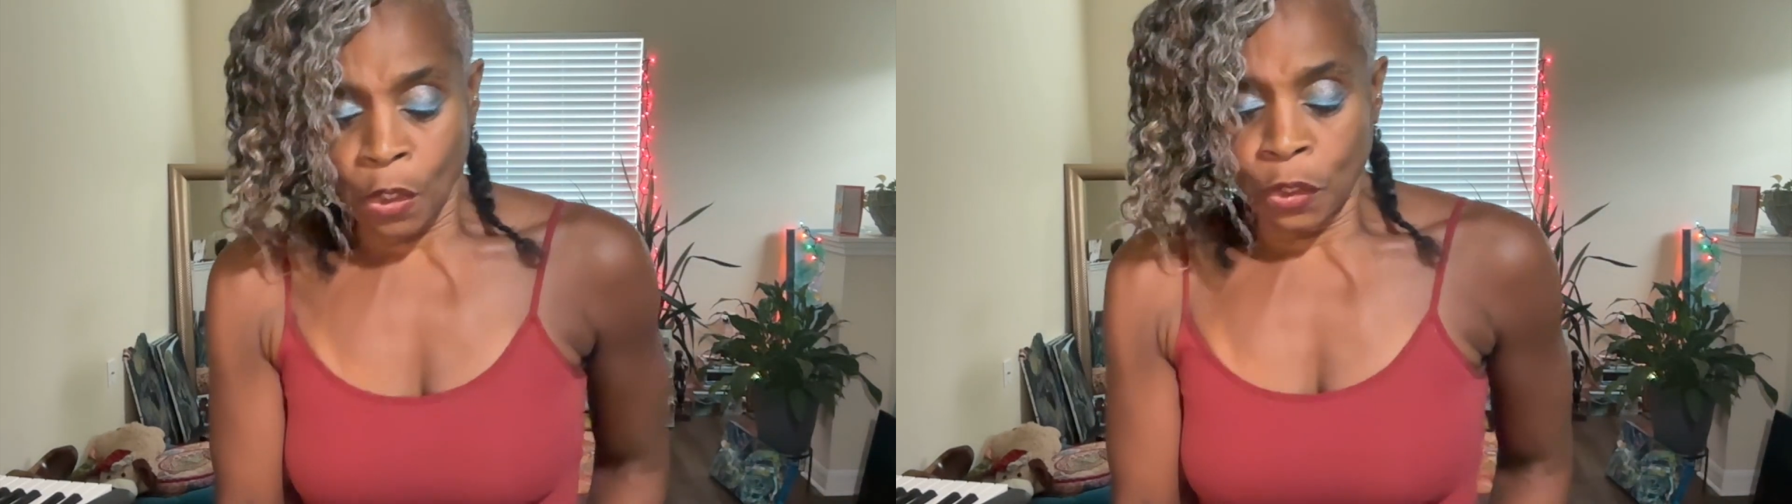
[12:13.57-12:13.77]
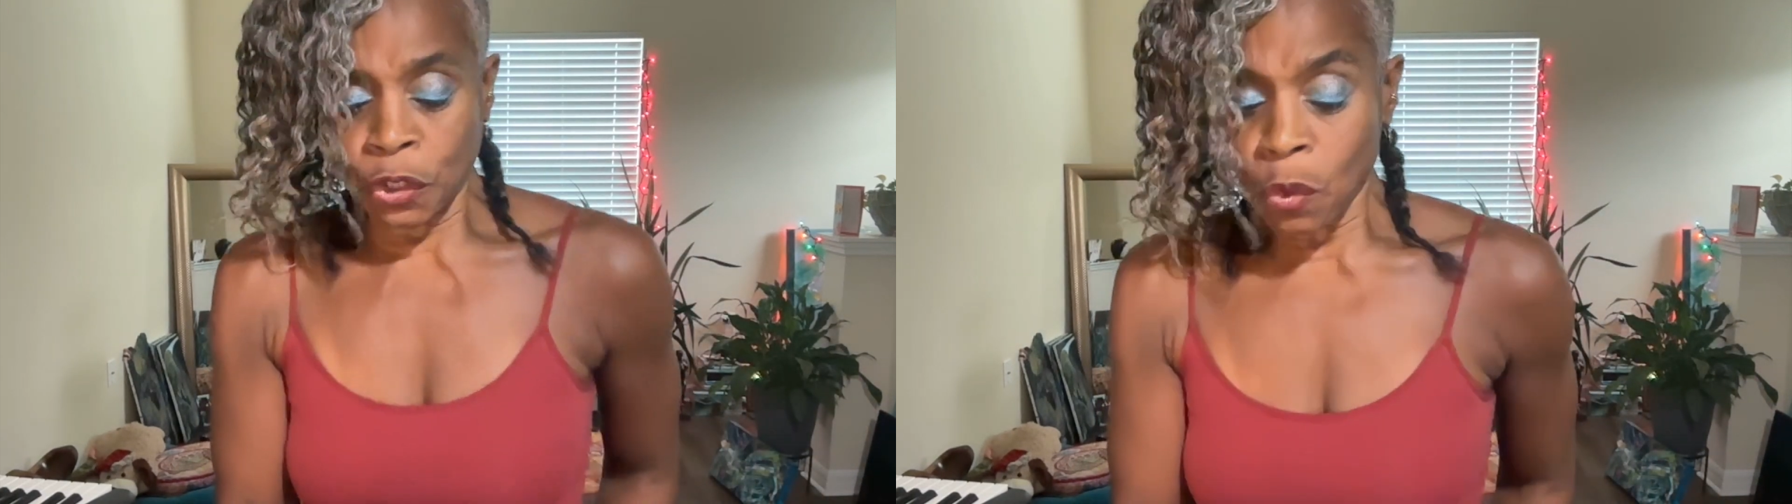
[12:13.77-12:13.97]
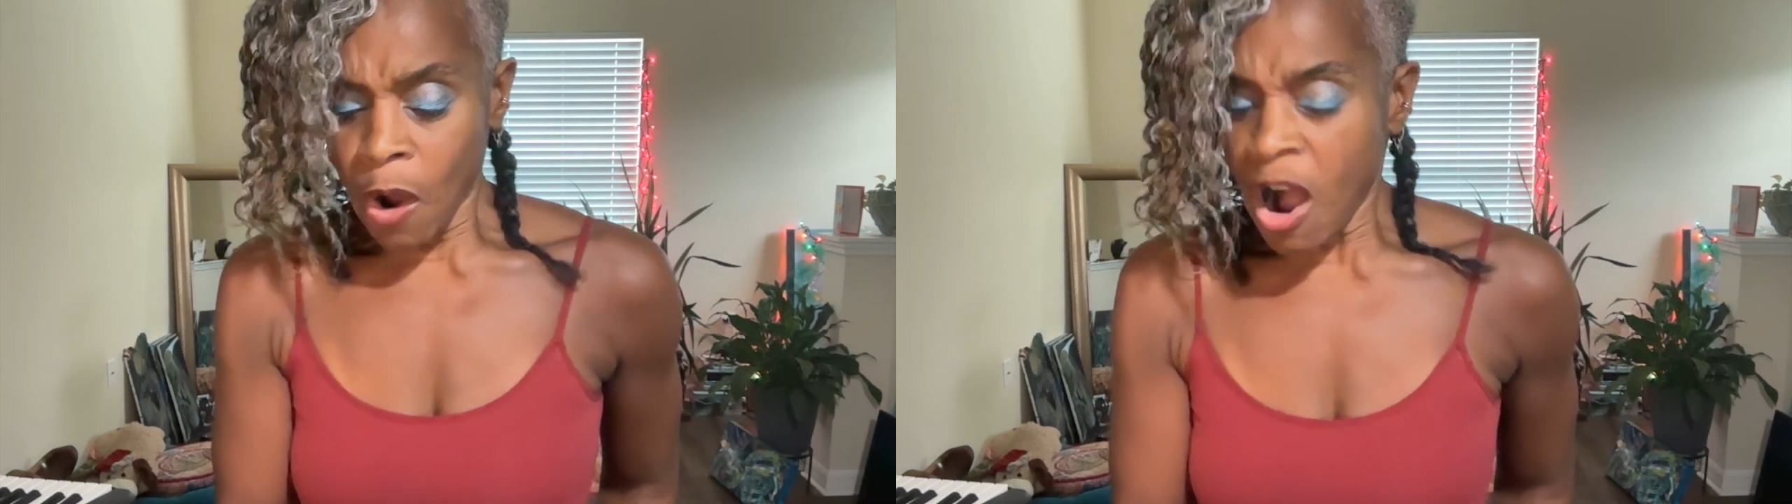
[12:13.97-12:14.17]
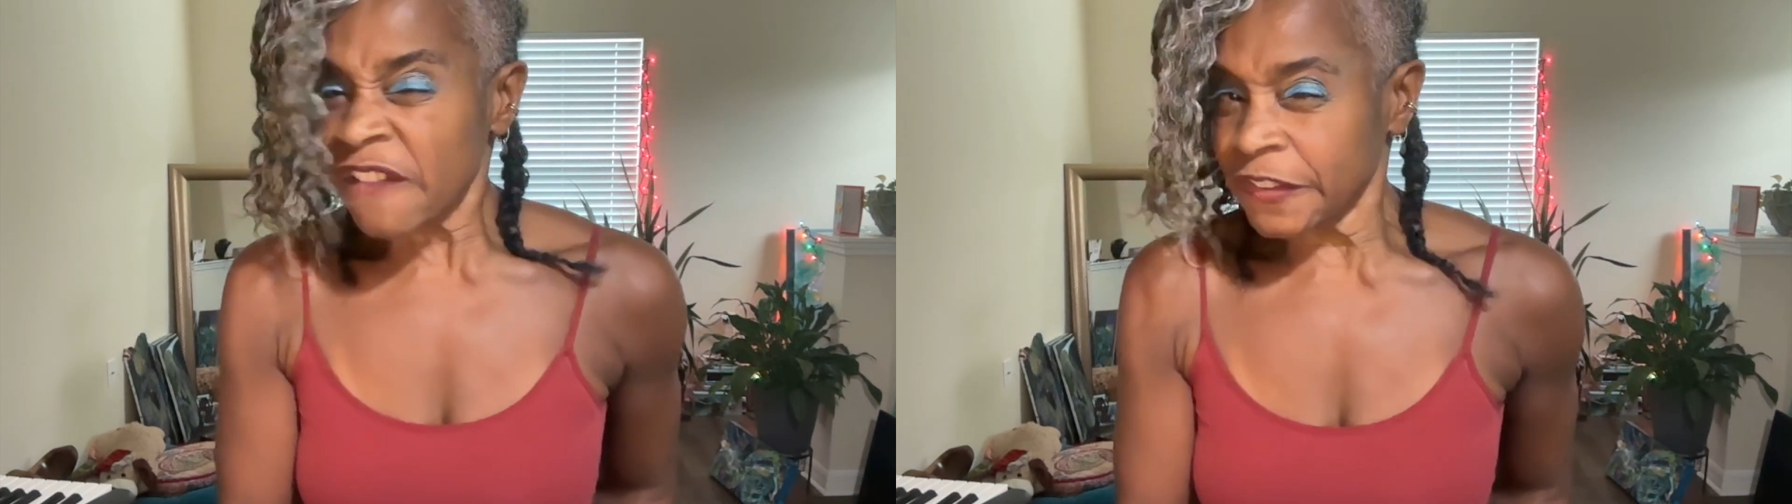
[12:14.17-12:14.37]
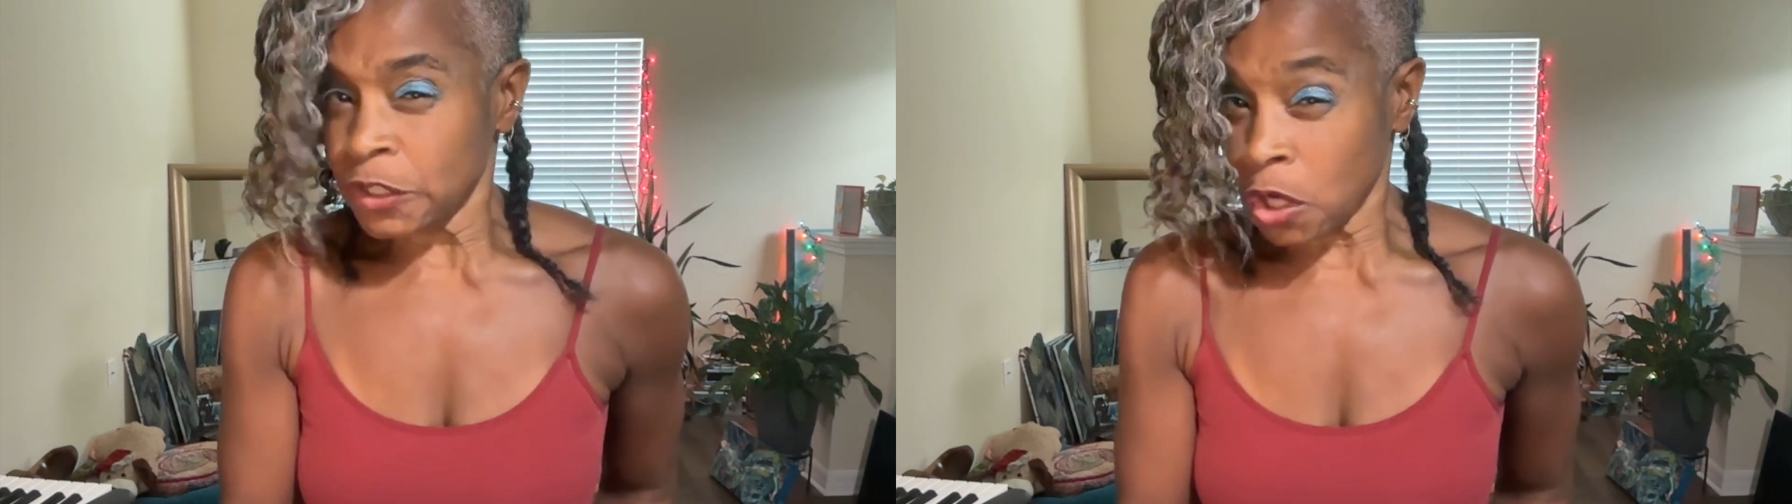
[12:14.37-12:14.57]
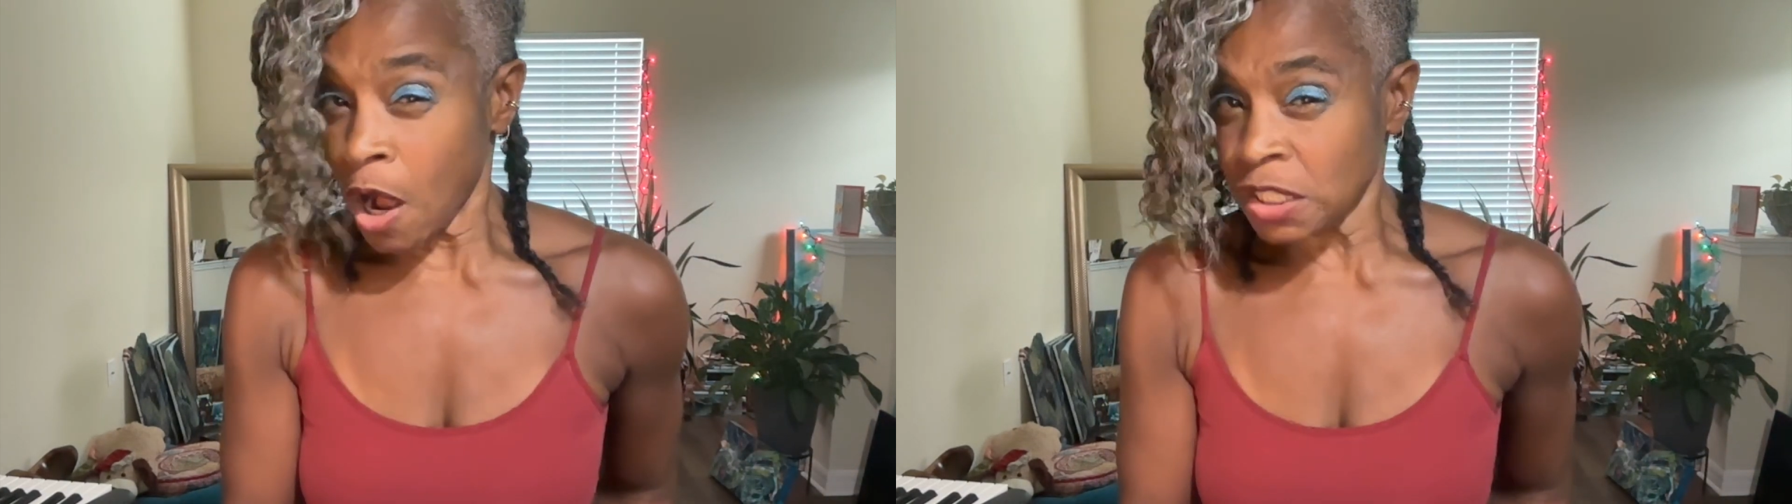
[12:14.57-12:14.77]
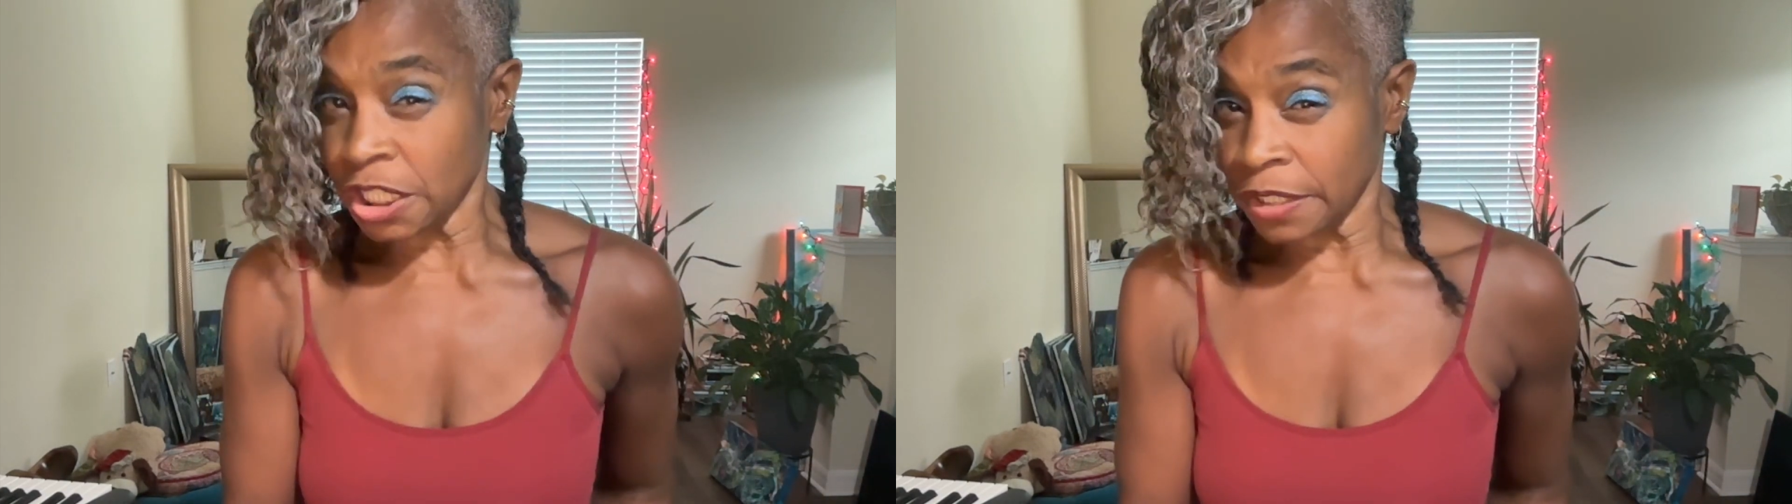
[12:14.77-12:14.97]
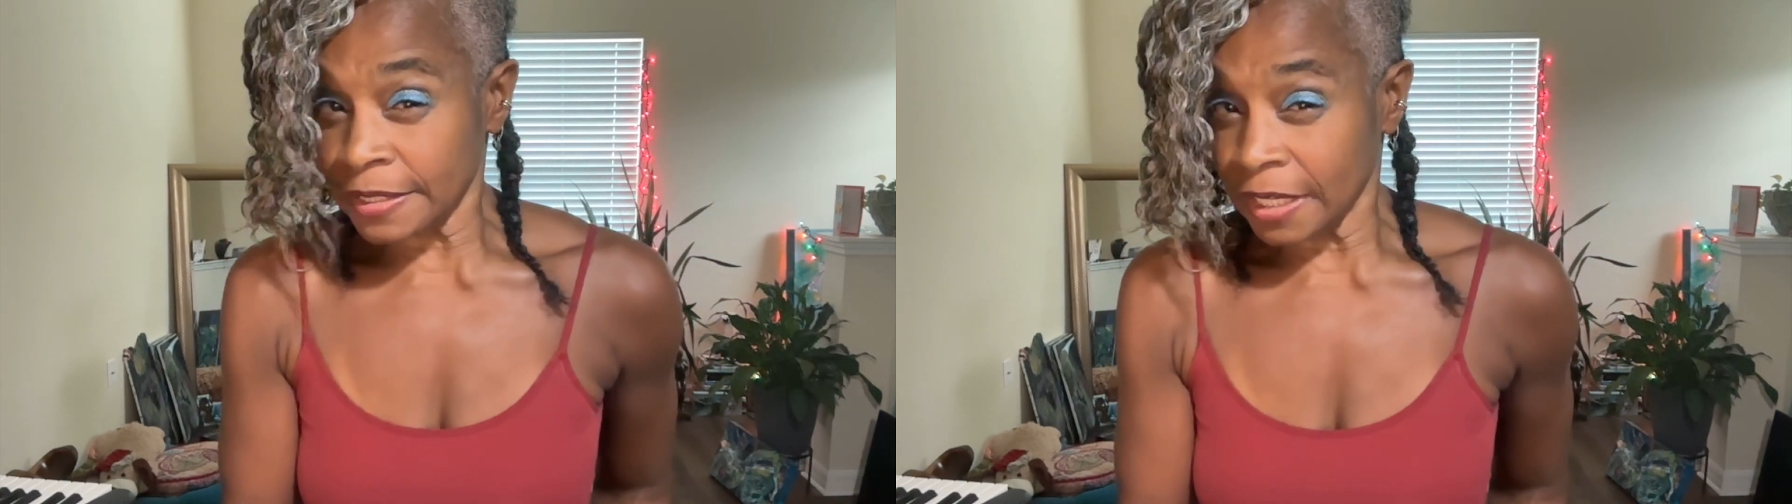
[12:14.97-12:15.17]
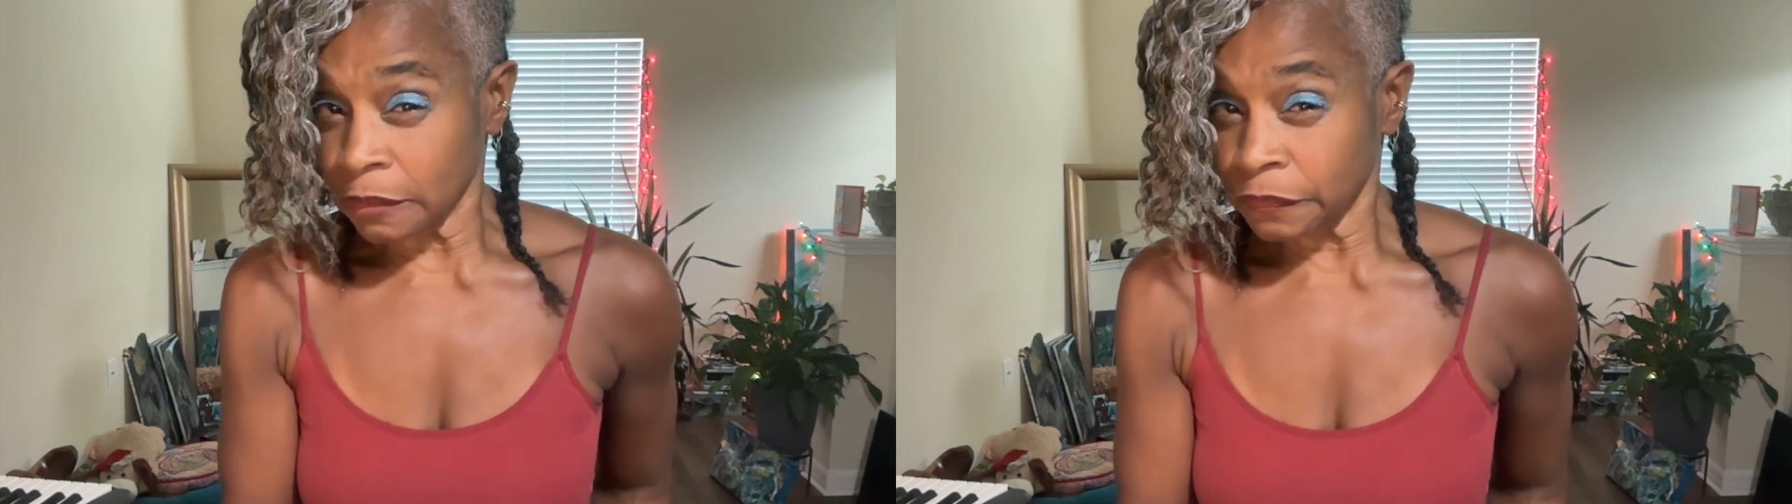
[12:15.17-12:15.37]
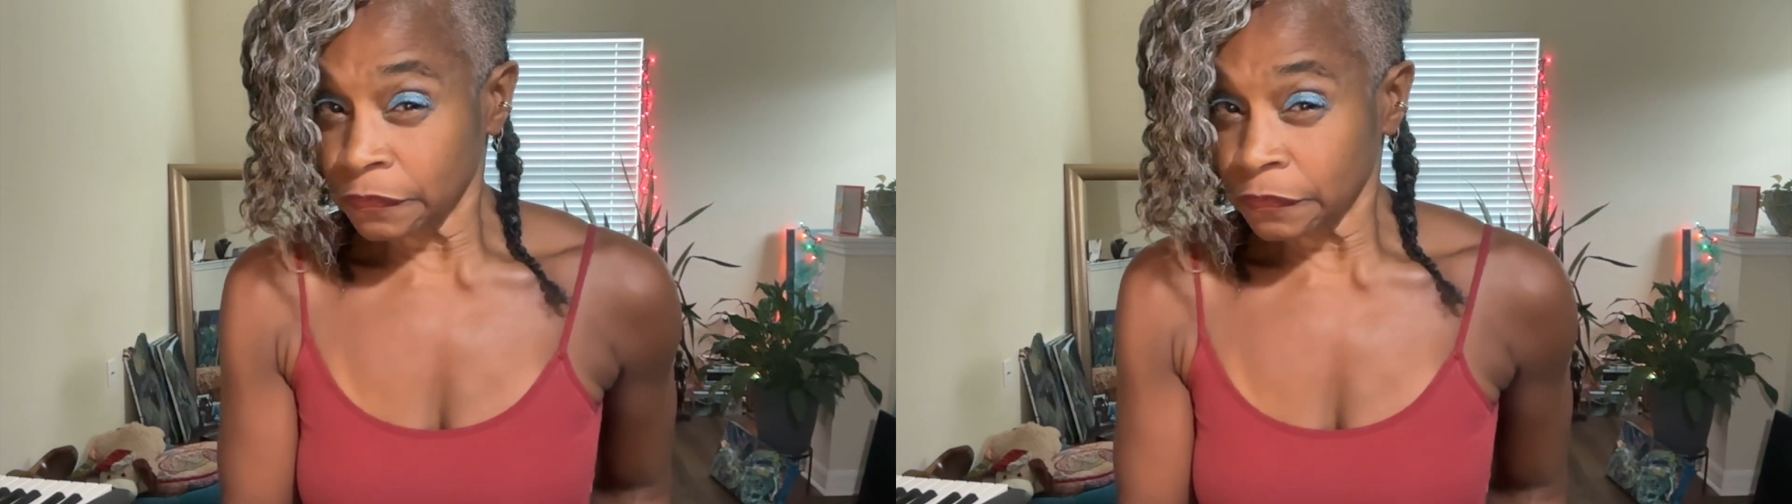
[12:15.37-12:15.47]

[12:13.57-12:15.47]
You often talk to yourself.